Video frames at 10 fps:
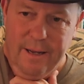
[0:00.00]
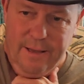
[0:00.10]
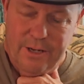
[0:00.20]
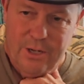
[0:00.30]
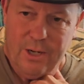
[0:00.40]

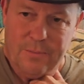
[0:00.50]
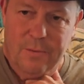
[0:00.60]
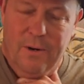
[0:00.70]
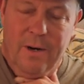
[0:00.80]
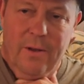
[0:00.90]
They shipped
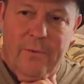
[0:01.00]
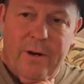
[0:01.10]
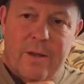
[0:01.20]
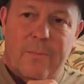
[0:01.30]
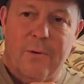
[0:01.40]
them all the way
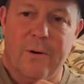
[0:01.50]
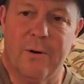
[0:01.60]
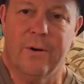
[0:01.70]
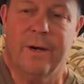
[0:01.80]
to the border,